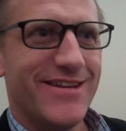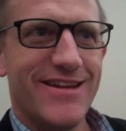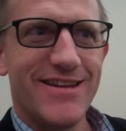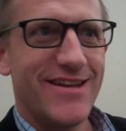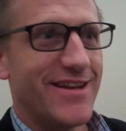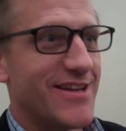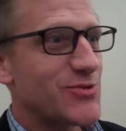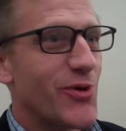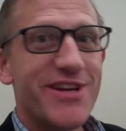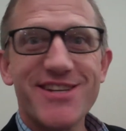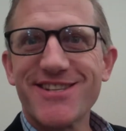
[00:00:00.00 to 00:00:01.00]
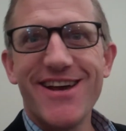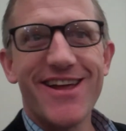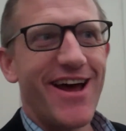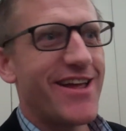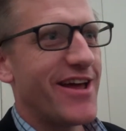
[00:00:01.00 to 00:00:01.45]
It is what he
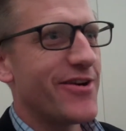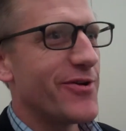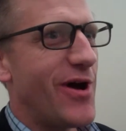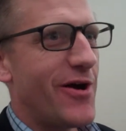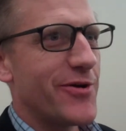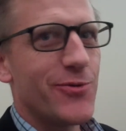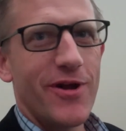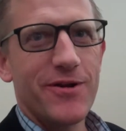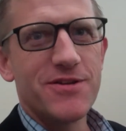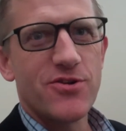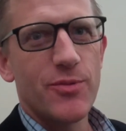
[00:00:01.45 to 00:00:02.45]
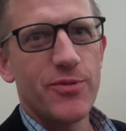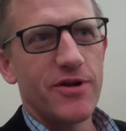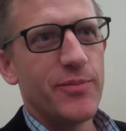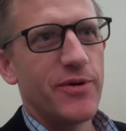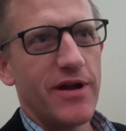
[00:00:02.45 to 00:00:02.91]
said. I don't know how you want to
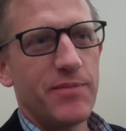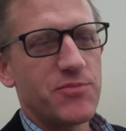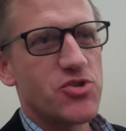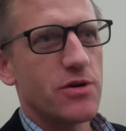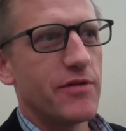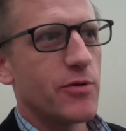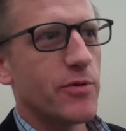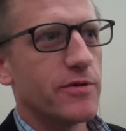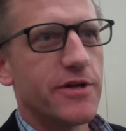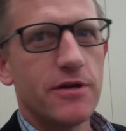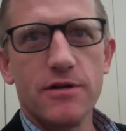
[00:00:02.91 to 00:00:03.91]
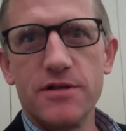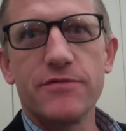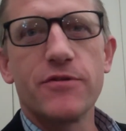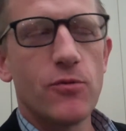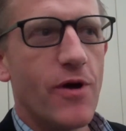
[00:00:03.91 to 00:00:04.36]
interpret it, but I'm sure everyone will hear it a
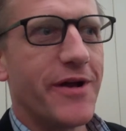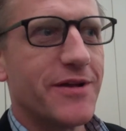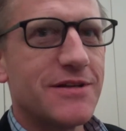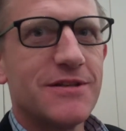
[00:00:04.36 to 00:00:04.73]
different way.